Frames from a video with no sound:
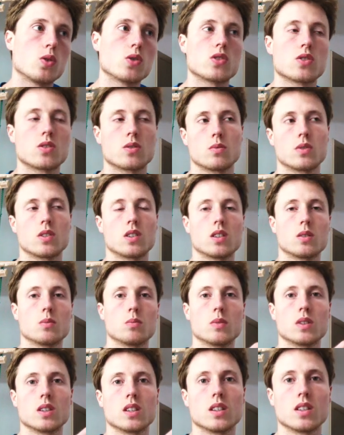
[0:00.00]
close
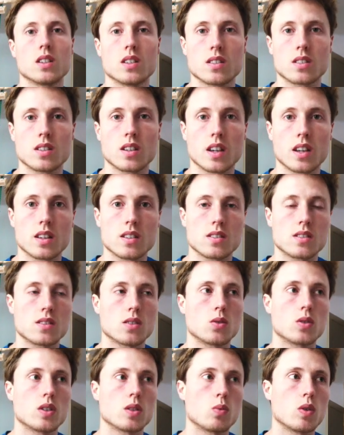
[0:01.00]
um, in his case,
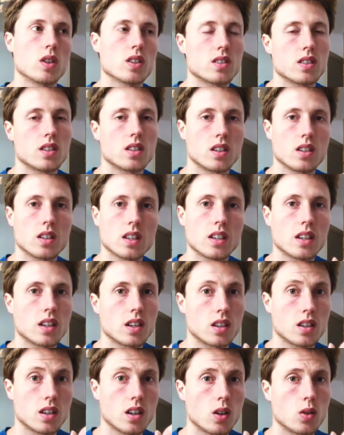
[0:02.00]
so it was a,
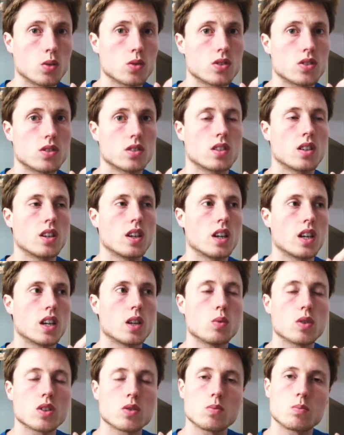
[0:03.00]
a close,
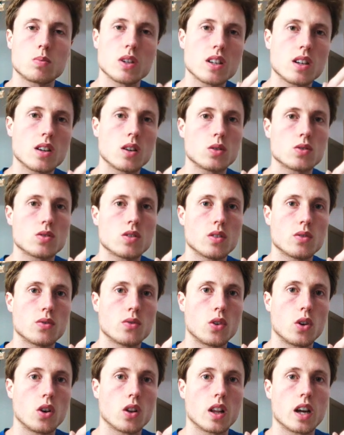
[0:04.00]
he was pretty close to the
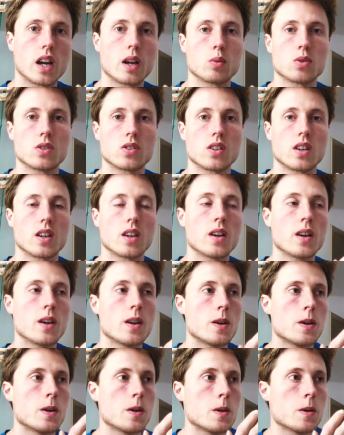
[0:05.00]
fall, I would say.
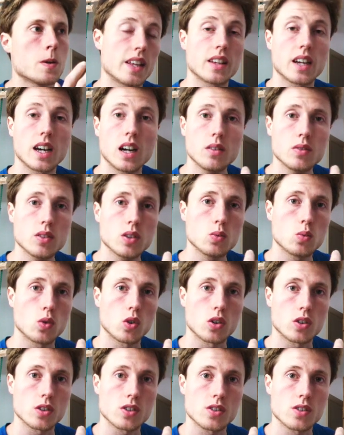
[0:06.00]
And
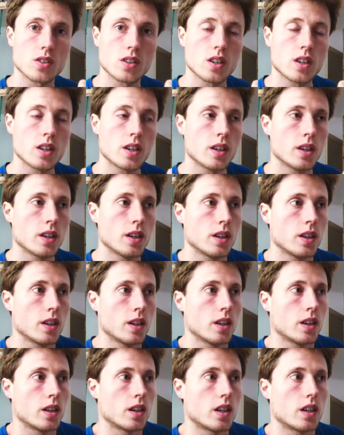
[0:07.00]
afterwards,
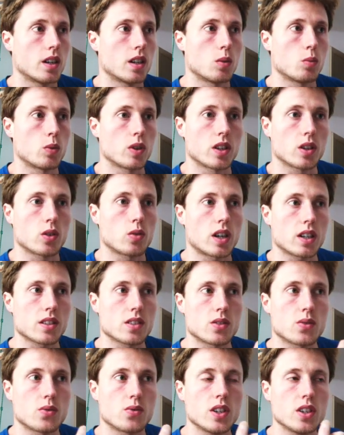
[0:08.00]
um, when the
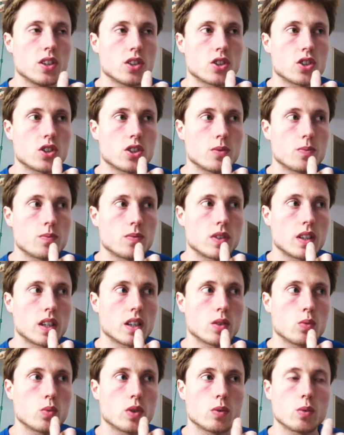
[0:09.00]
crux is finished,
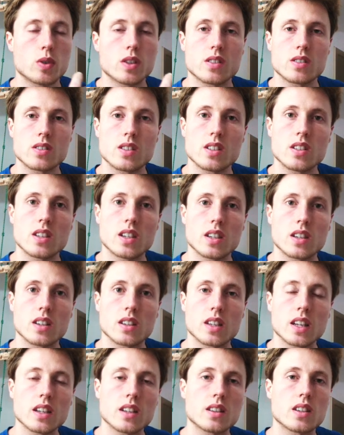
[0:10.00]
then you will see
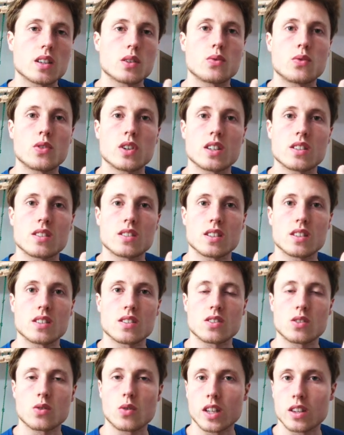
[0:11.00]
another difference in
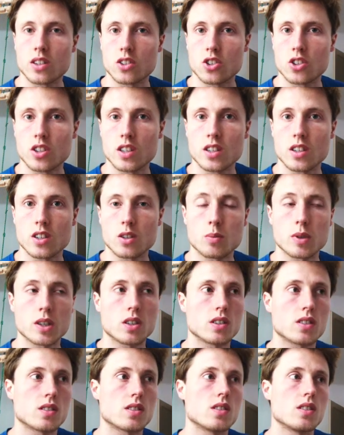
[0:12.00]
strategy here,
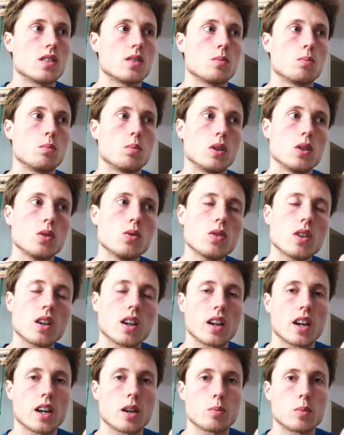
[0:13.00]
because the blue
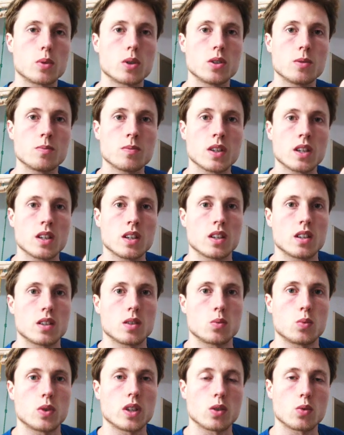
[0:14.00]
climber
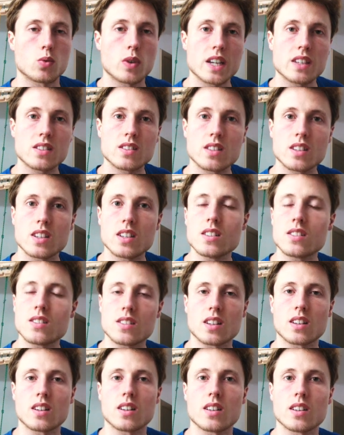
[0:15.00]
will rest
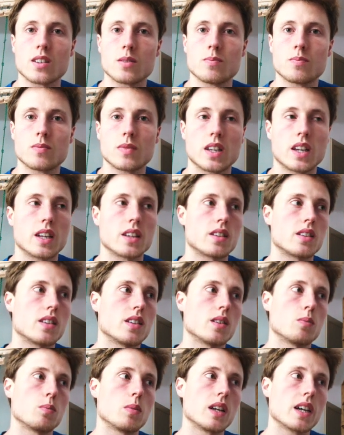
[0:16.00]
instantly, and
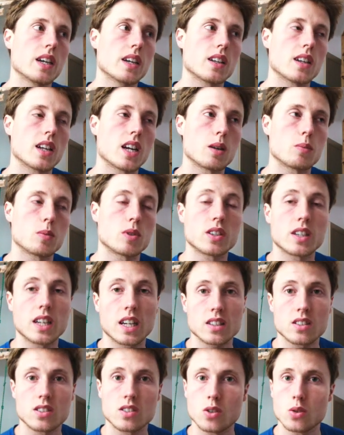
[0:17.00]
the black climber
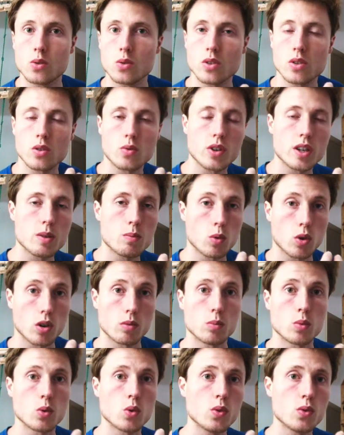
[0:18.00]
does two, three
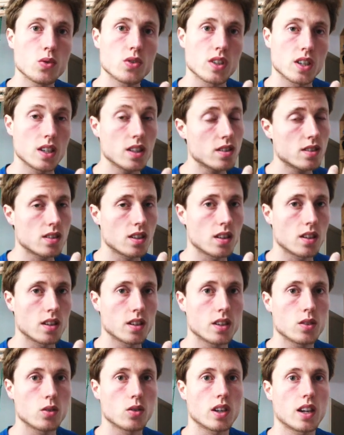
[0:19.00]
more moves
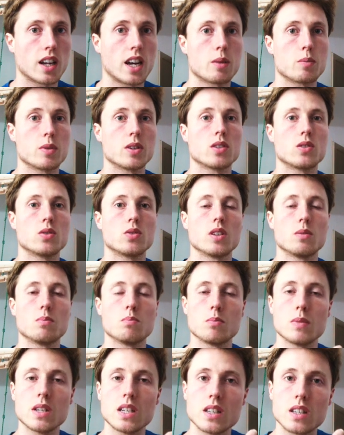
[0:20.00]
instantly to climb into the
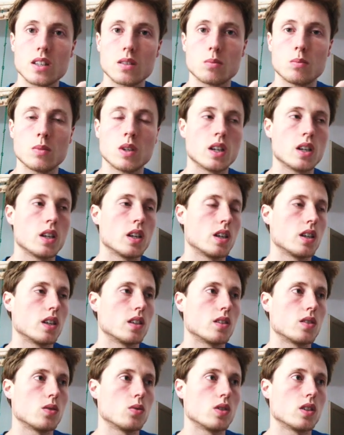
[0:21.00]
medium,
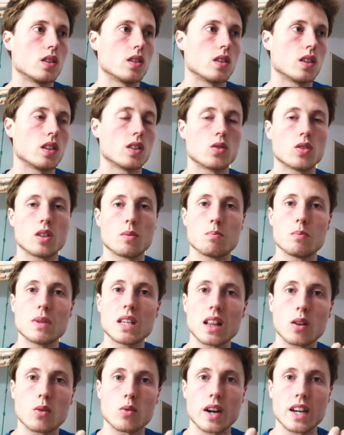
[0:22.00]
into the into the
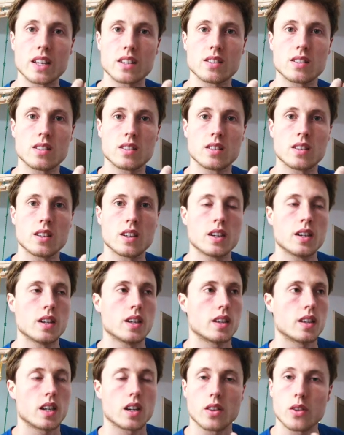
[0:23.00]
middle rest.
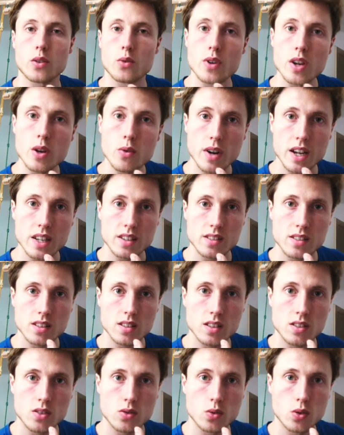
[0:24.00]
There are three rests
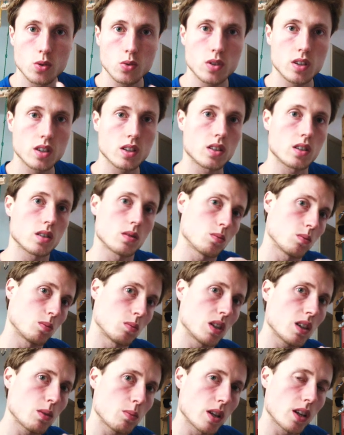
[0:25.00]
in this route, a
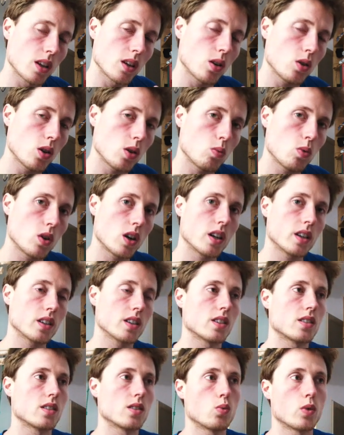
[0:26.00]
little bit lower one,
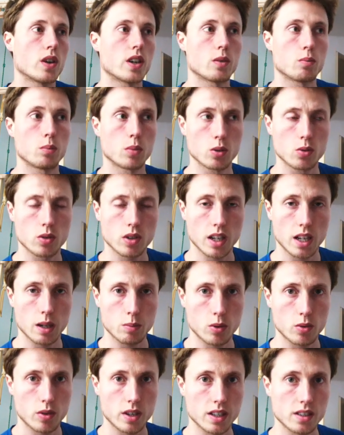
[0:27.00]
this is where the blue
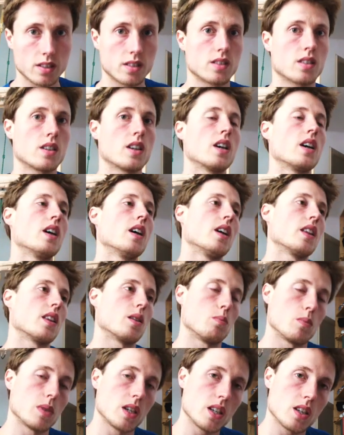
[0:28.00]
climber rests,
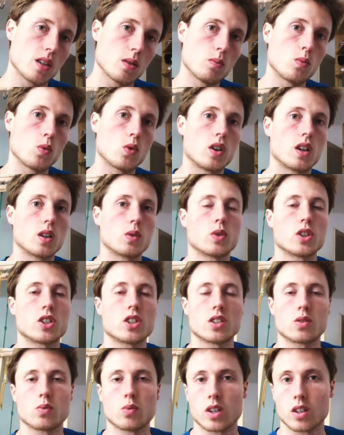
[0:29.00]
the medium one,
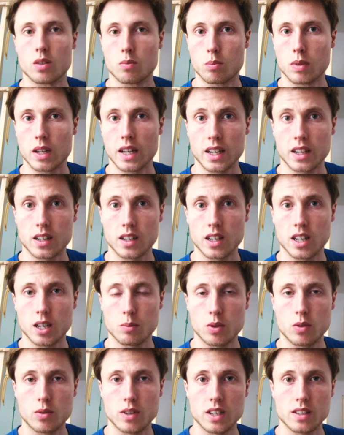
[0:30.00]
which is where the black
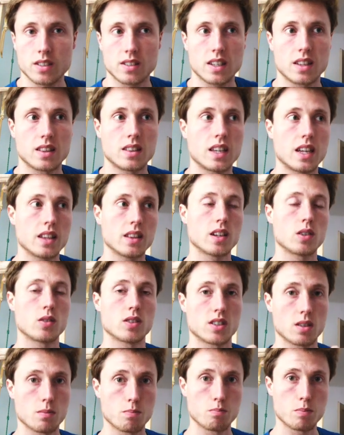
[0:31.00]
climber rests, and then there
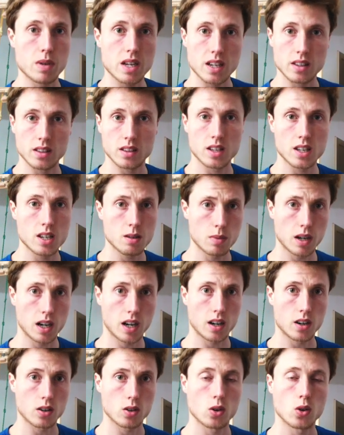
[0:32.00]
is the big knee
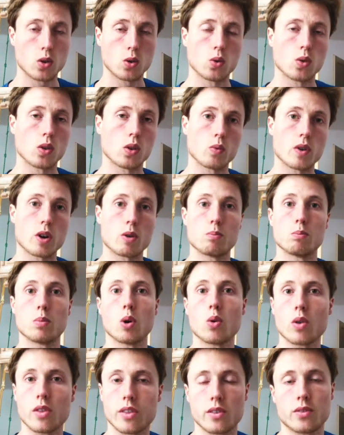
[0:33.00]
bar hole where
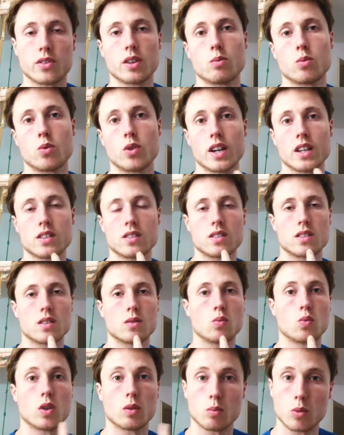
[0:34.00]
both of them
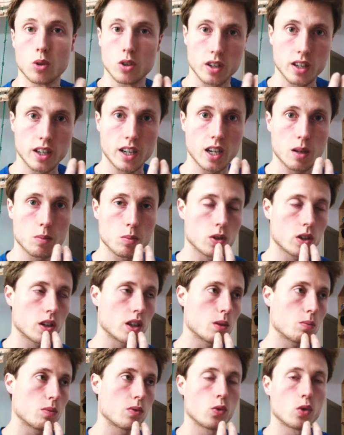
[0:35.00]
rest, one more time,
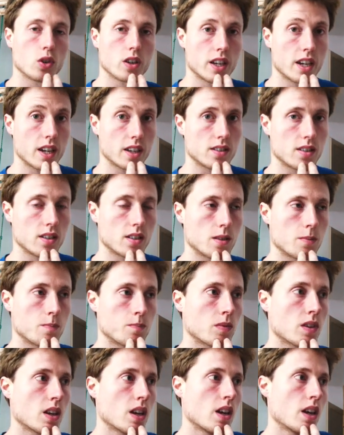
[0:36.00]
okay, before the exit.